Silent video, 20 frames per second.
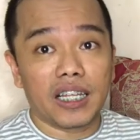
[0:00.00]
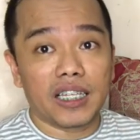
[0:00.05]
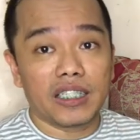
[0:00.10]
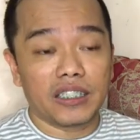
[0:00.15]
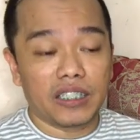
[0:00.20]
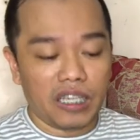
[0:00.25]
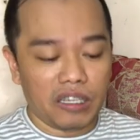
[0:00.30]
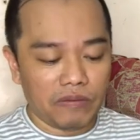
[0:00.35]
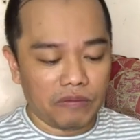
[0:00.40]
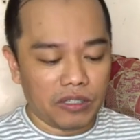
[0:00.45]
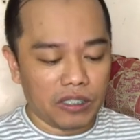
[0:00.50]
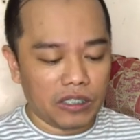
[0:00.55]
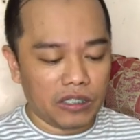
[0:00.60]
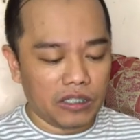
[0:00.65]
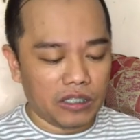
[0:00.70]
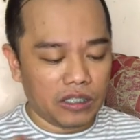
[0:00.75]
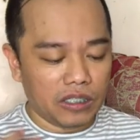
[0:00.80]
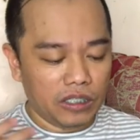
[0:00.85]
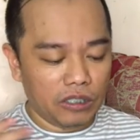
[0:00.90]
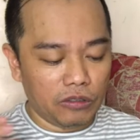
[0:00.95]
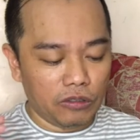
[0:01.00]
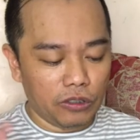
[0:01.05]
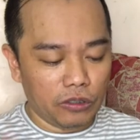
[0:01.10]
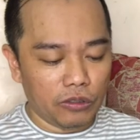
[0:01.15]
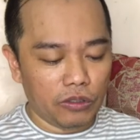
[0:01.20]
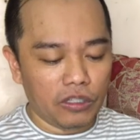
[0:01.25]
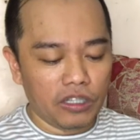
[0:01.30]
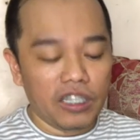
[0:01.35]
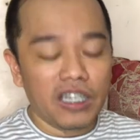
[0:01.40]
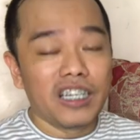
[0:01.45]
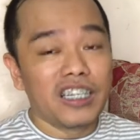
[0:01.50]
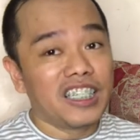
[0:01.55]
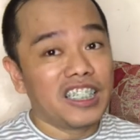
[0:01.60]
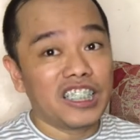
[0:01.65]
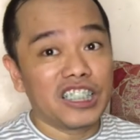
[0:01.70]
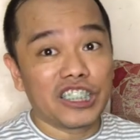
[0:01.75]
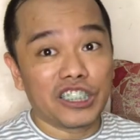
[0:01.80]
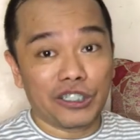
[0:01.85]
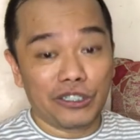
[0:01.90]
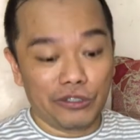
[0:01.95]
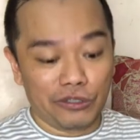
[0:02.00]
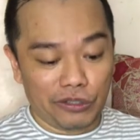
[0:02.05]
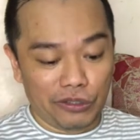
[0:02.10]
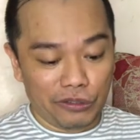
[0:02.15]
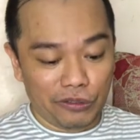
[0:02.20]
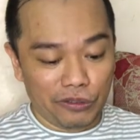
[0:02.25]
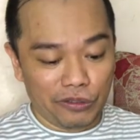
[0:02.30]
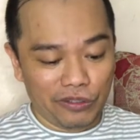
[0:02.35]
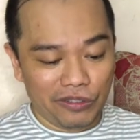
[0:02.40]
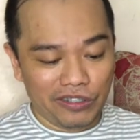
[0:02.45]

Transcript: David, sino yun? He's cute, no?